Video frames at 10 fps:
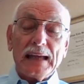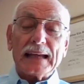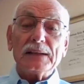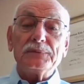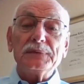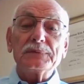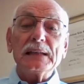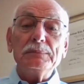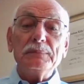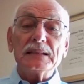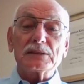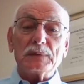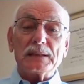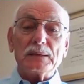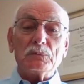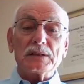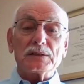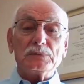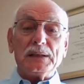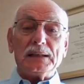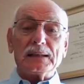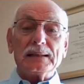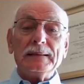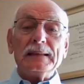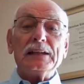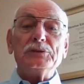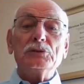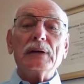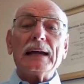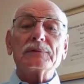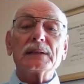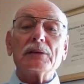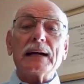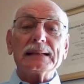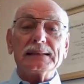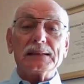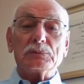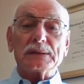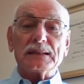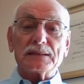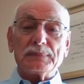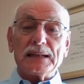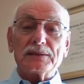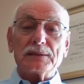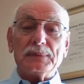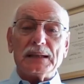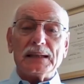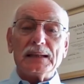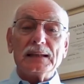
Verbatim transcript: I get 15 minutes with him once a week and you have no idea what this means to me.